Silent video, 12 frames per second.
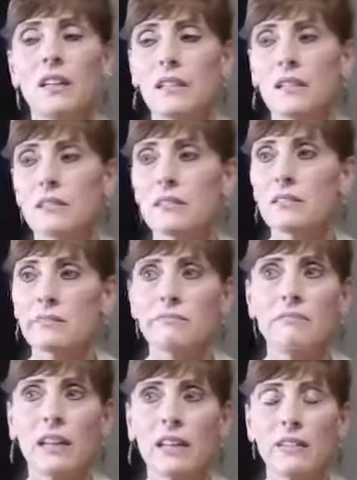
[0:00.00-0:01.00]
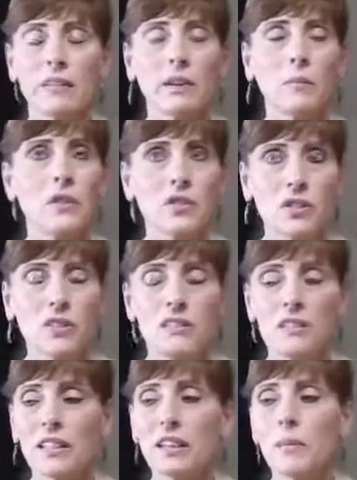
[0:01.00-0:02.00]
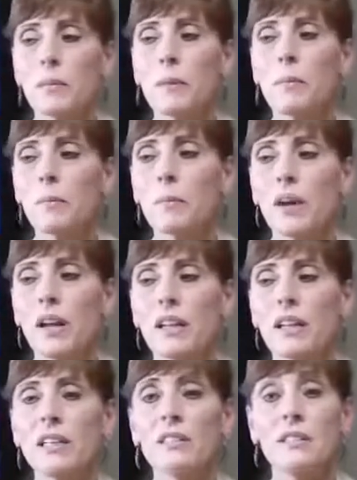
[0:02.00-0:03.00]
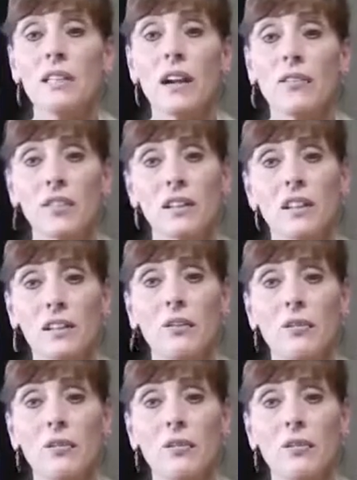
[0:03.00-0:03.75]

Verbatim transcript: It's I don't know how much it is, I can't remember, but it's everything you